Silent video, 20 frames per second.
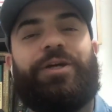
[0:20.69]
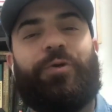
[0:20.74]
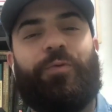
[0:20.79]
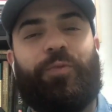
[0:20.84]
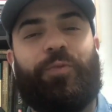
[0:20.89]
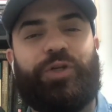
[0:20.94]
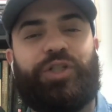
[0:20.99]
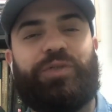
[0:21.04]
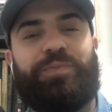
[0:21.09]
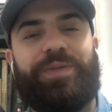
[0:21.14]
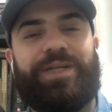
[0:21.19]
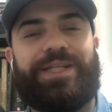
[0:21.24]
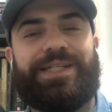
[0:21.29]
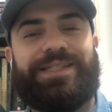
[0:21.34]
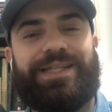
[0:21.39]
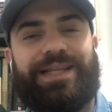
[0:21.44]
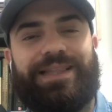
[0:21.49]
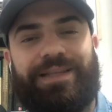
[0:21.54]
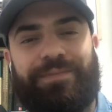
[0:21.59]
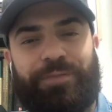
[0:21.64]
which means
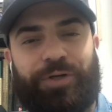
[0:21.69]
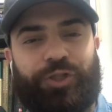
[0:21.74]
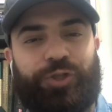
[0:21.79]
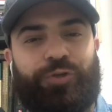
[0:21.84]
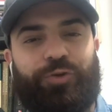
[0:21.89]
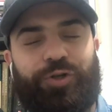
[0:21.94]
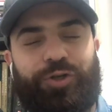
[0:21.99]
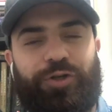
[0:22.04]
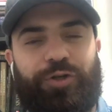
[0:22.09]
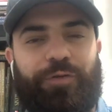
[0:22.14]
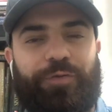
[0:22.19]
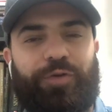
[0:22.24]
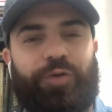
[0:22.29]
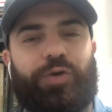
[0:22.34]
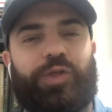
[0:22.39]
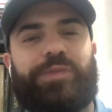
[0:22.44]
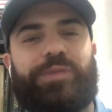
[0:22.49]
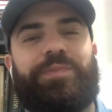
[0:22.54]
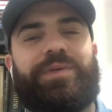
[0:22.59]
that the maturity of those